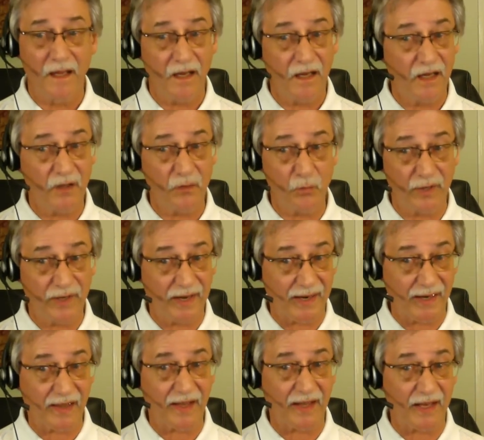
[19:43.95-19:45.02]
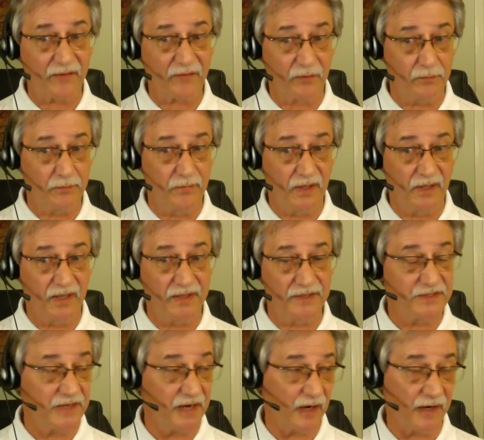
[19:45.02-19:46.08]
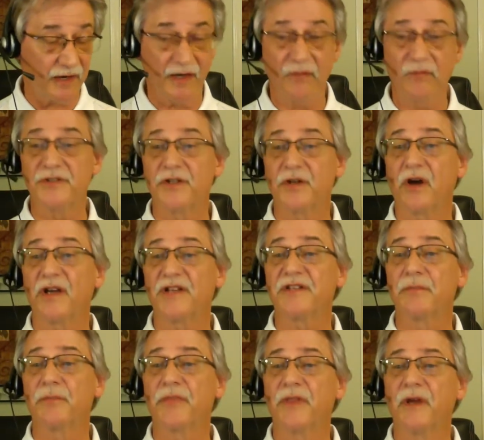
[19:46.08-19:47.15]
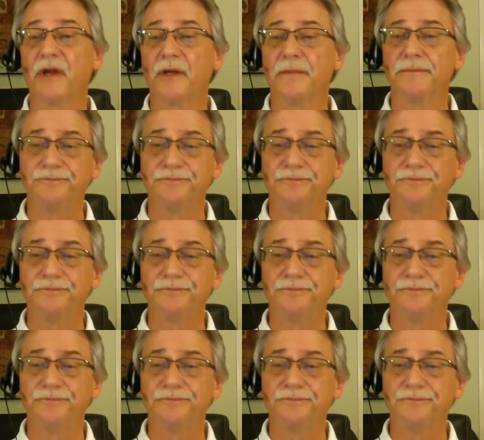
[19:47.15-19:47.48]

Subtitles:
And we got a lot of them on Saturday. And it was an awesome thing.